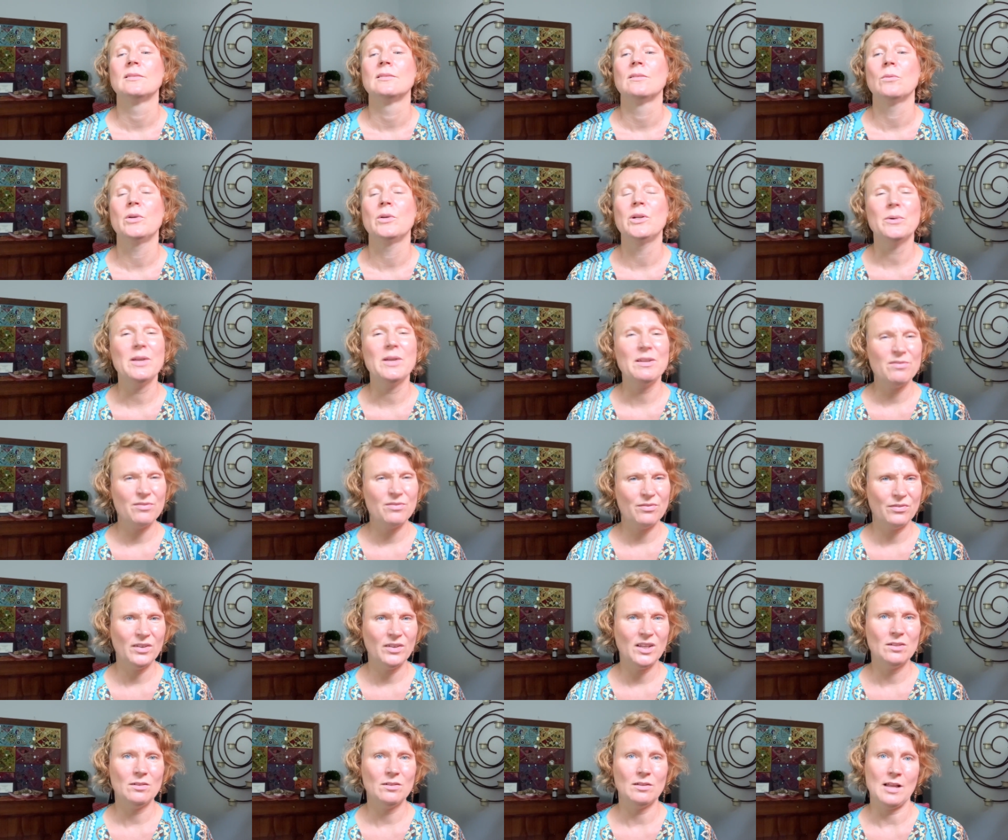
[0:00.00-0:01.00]
do I
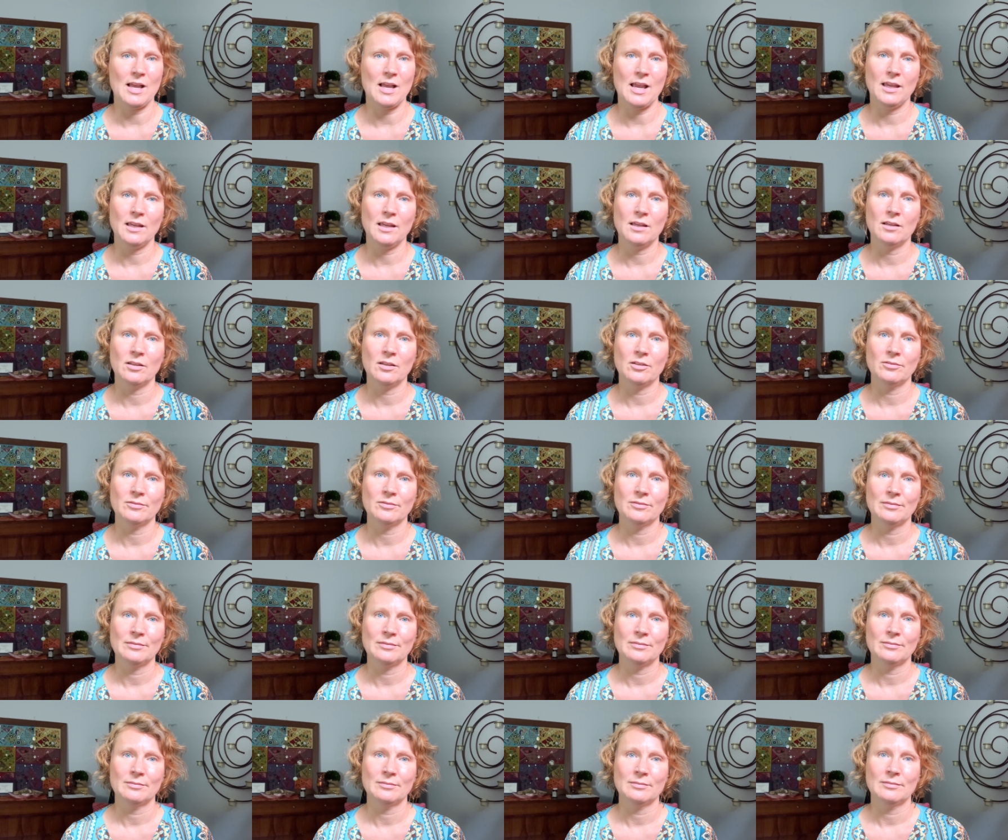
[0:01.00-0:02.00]
feel like?
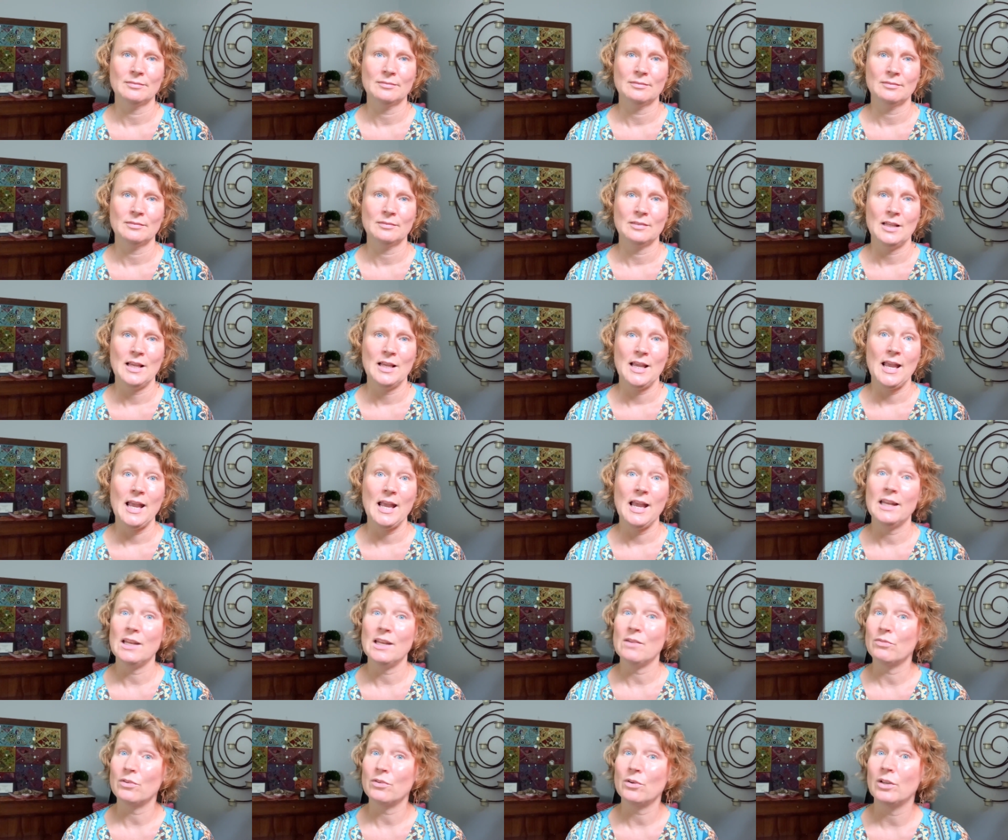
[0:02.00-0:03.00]
And
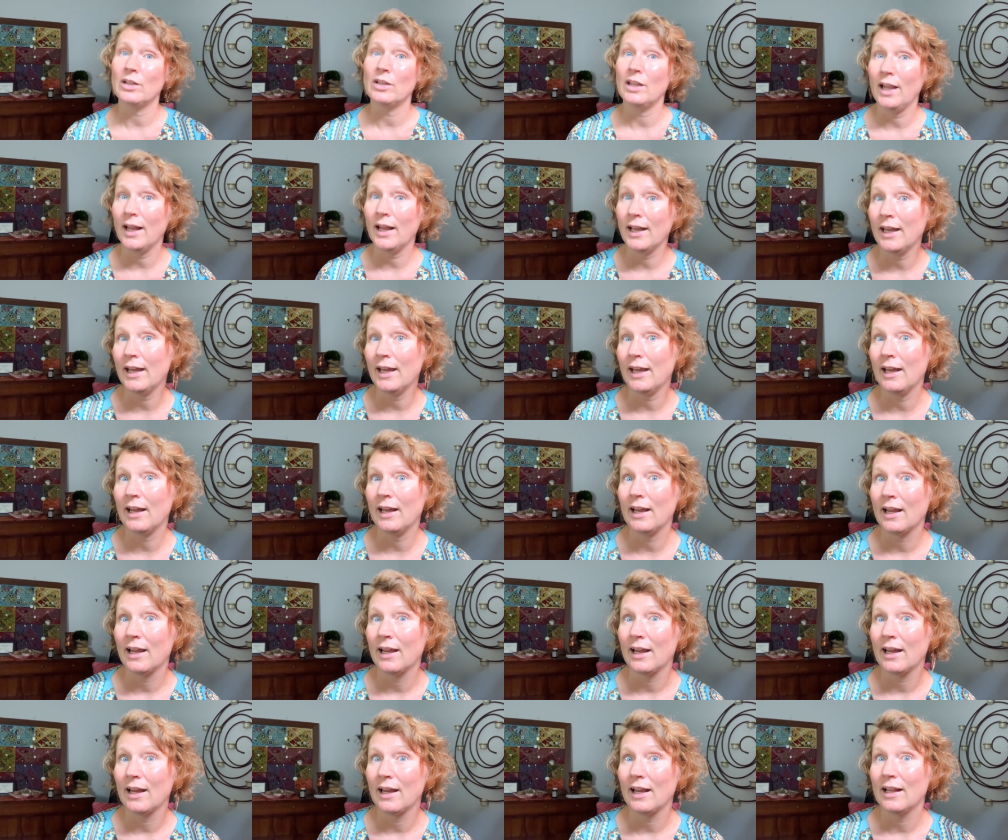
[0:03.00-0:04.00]
if you're getting
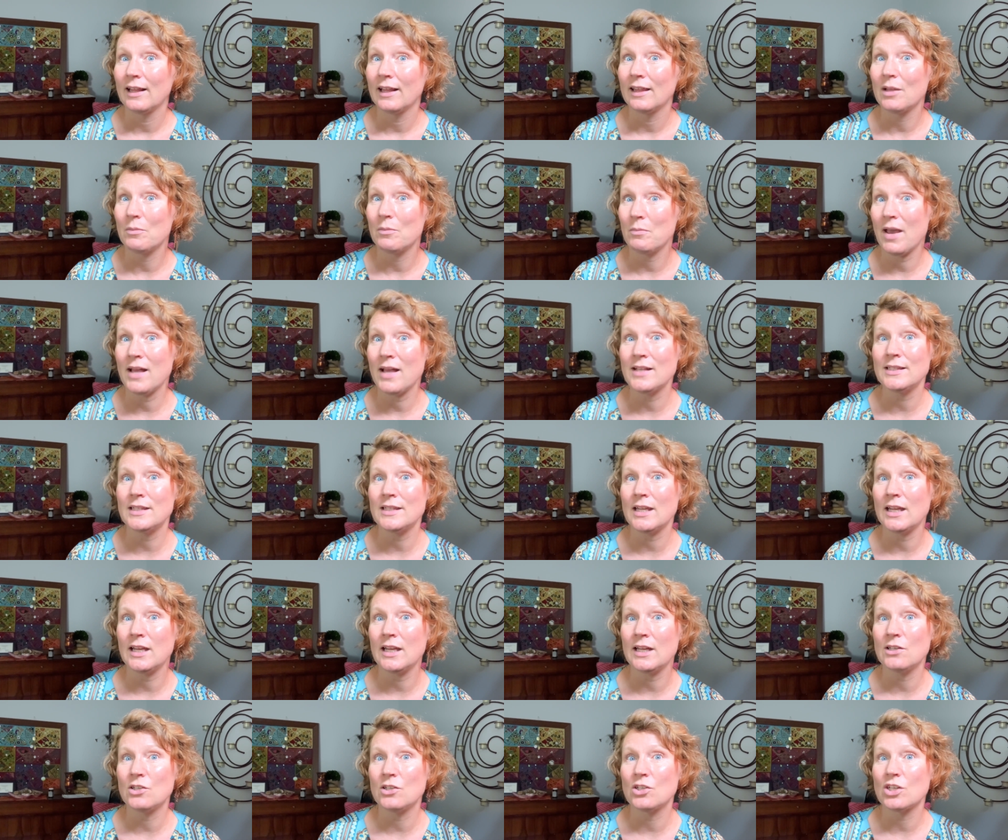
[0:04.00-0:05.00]
the
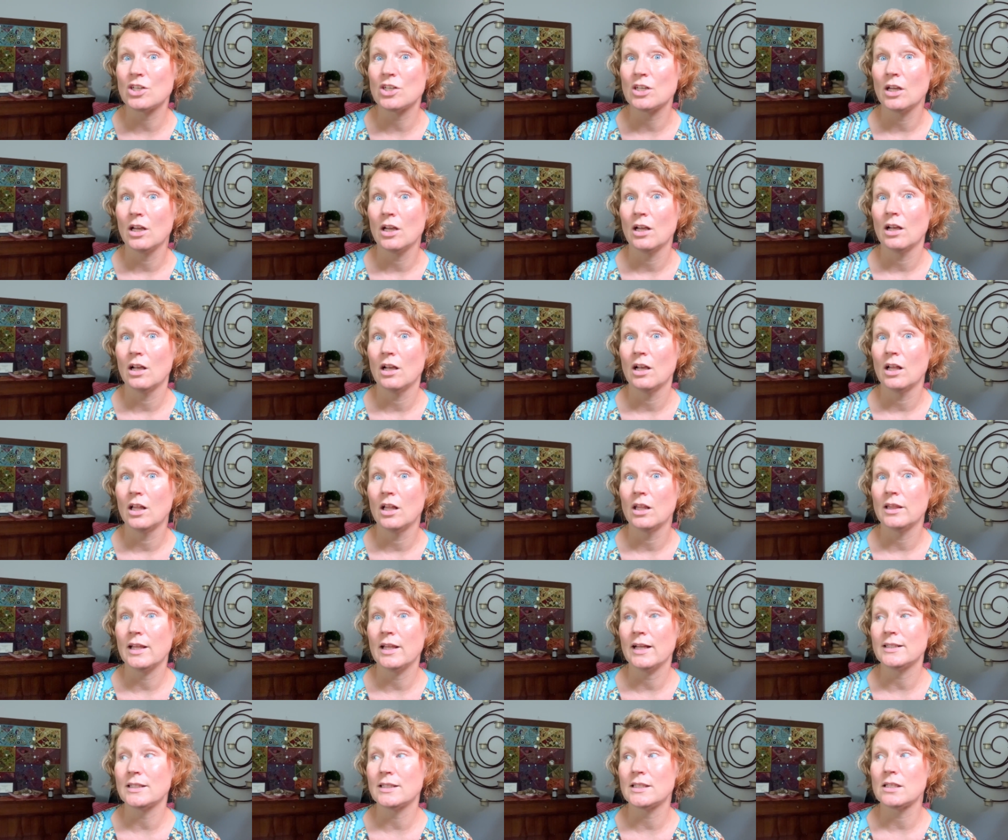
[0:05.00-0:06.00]
message
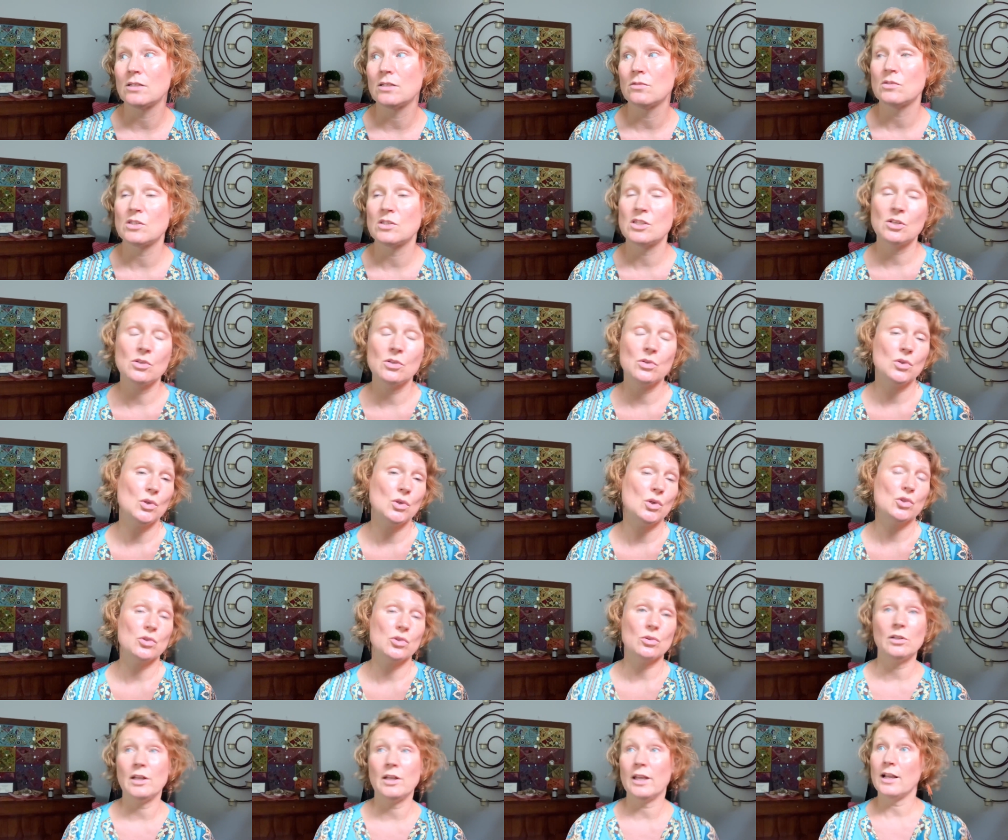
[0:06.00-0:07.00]
that's still
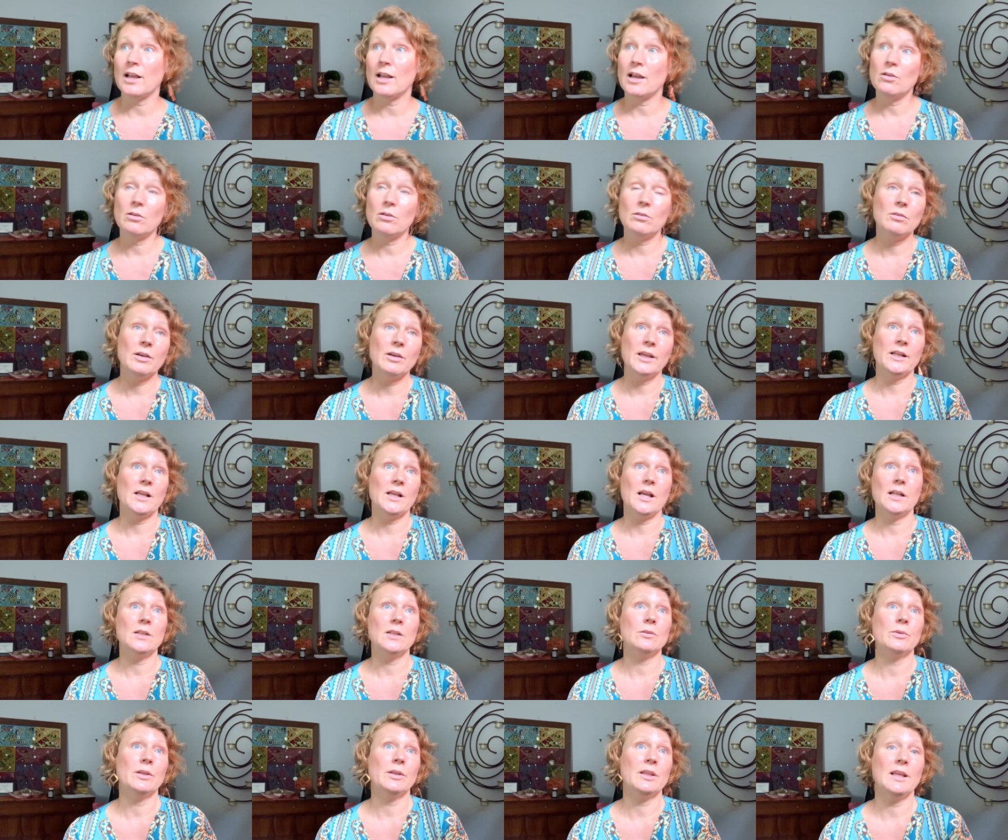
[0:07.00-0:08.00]
neutral, like, oh, I
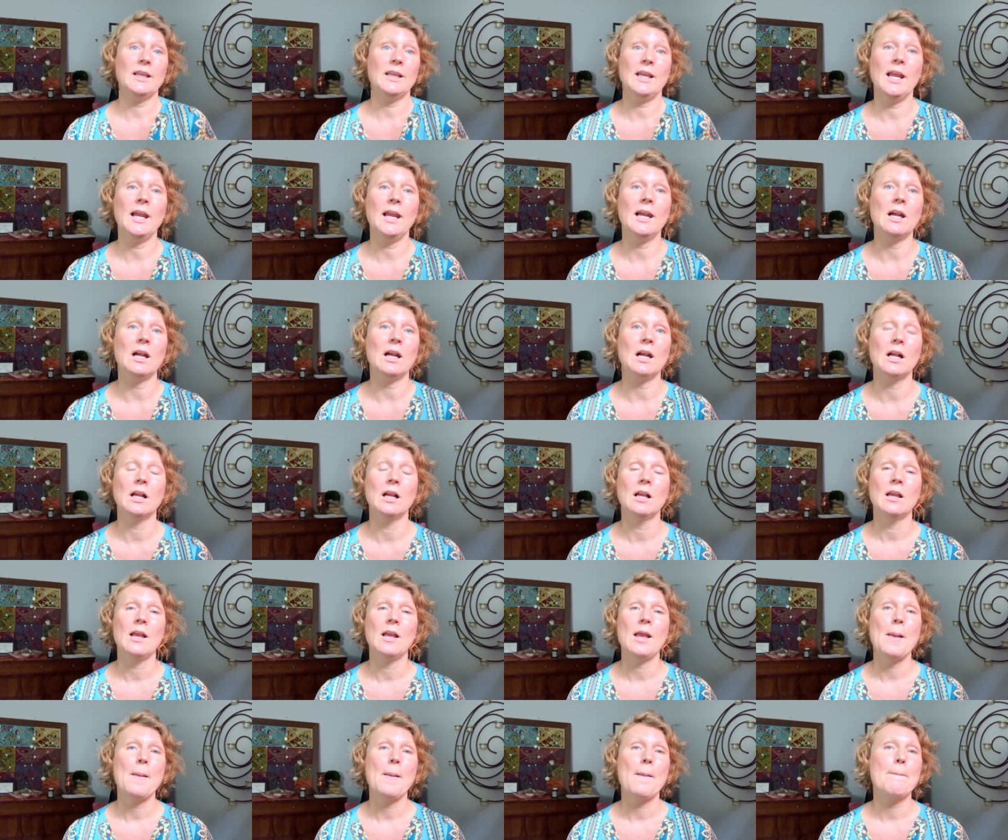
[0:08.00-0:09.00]
don't really care,
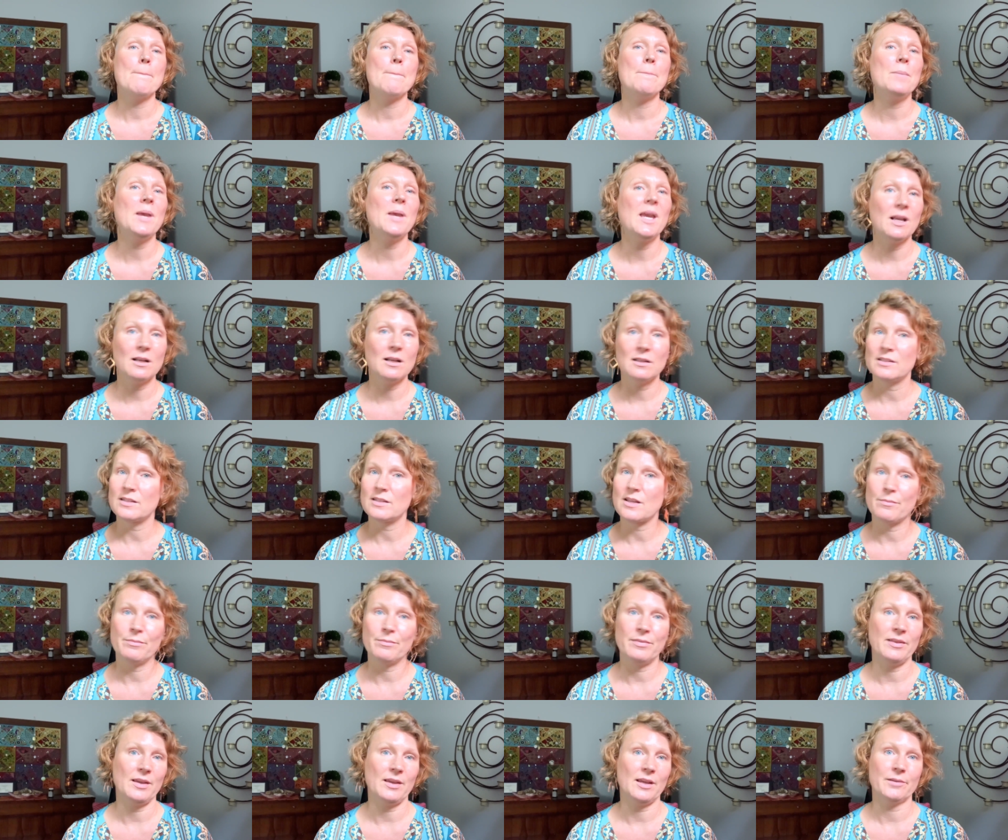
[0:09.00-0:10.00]
pick
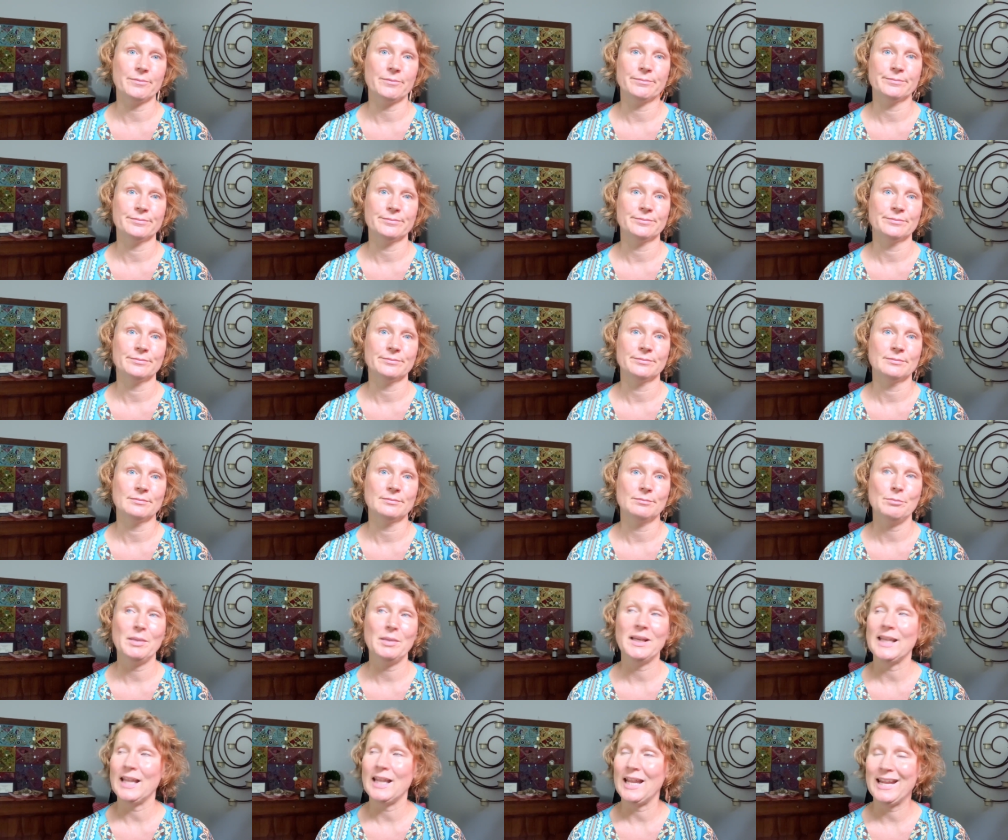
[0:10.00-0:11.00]
something,
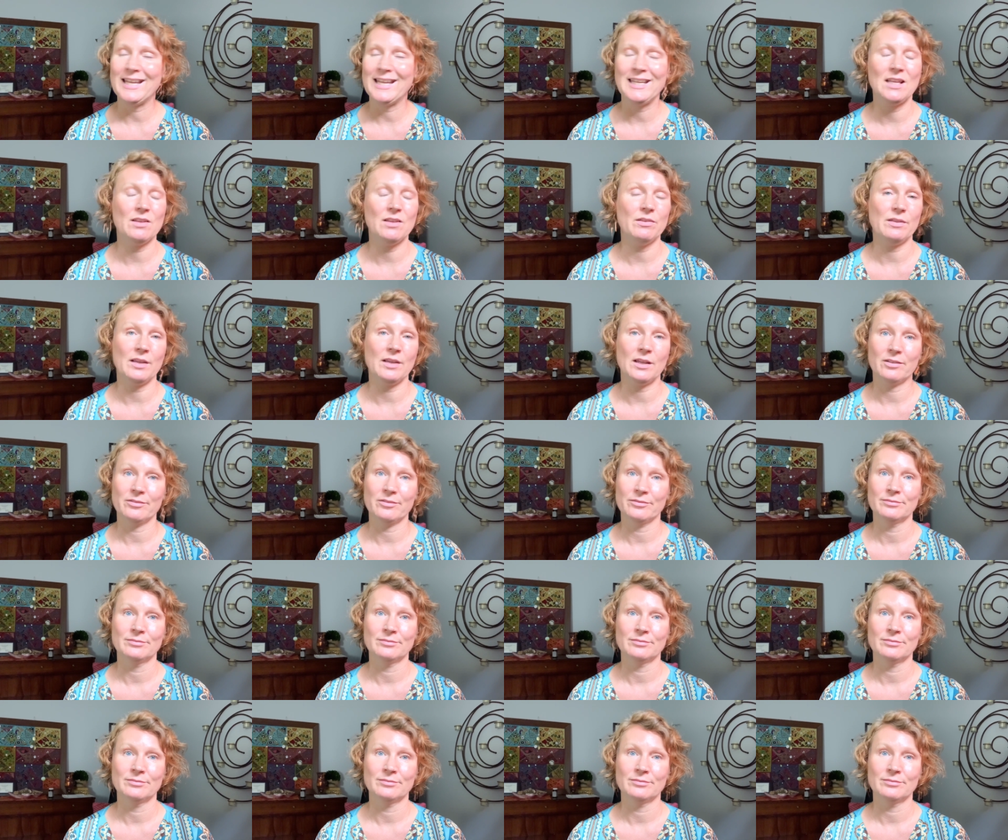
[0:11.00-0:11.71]
pick anything.